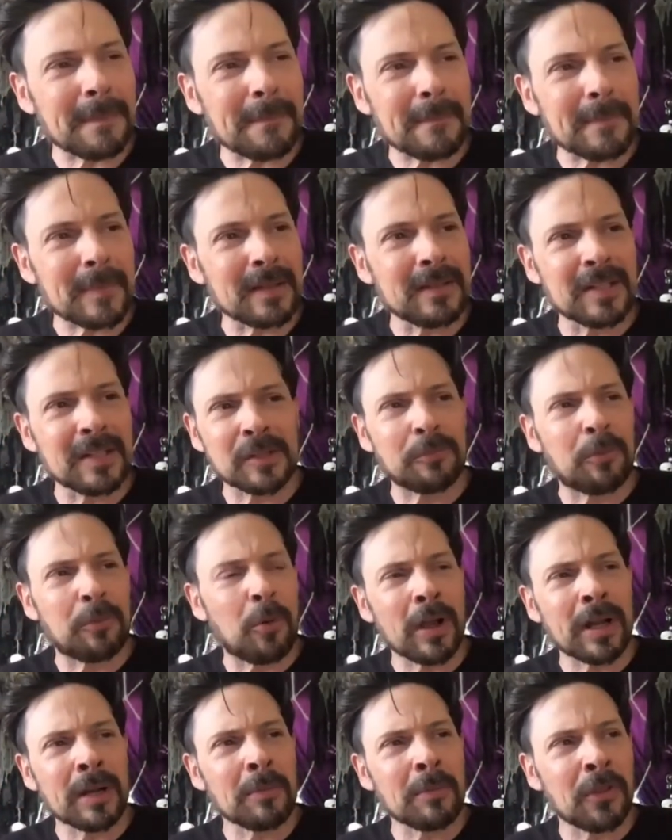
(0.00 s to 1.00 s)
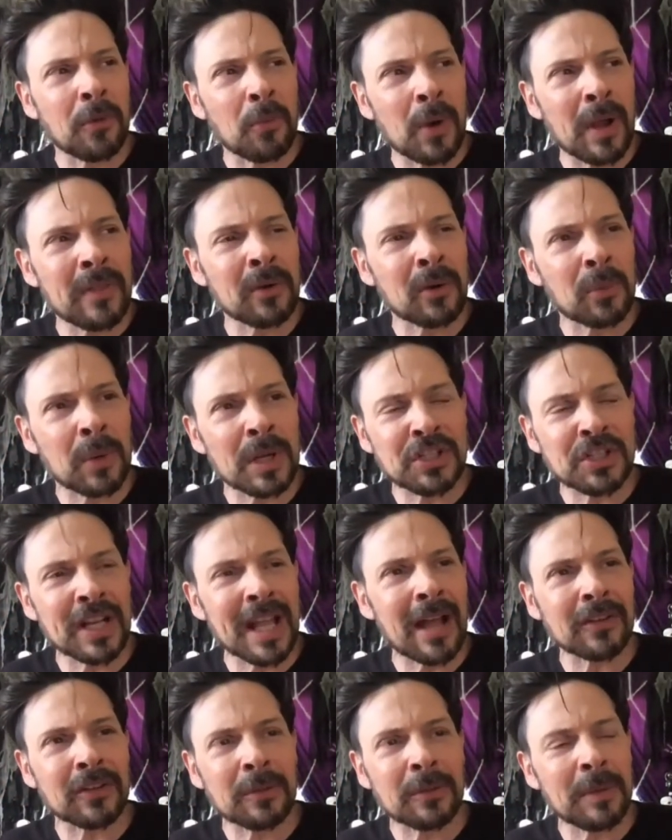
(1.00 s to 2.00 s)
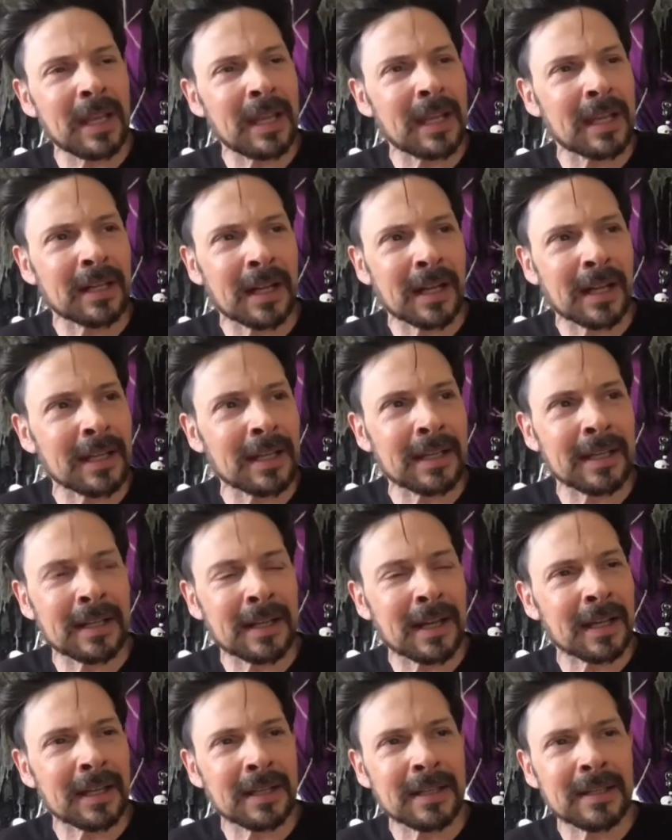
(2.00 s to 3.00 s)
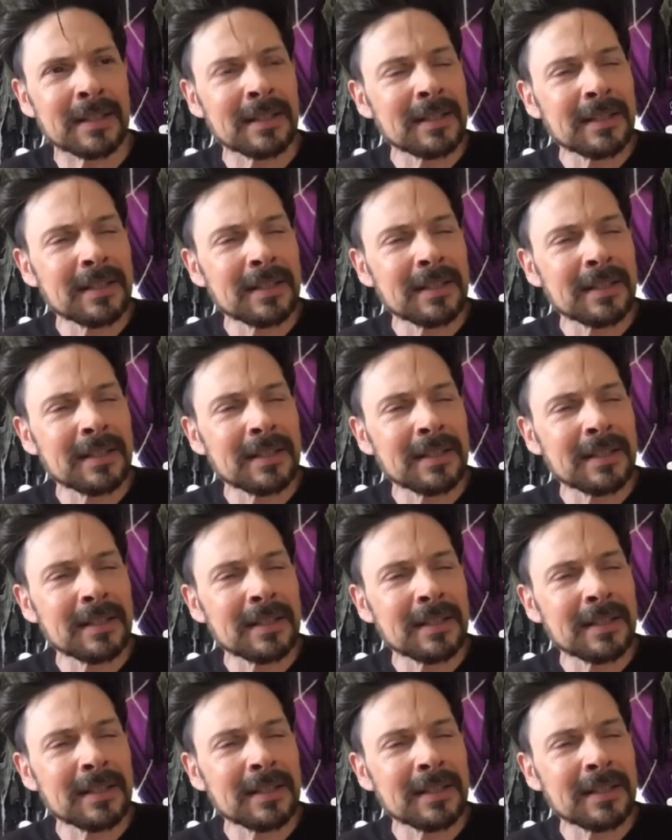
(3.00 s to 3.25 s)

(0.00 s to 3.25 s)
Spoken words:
disappointed by the way they were reaching out to me, and I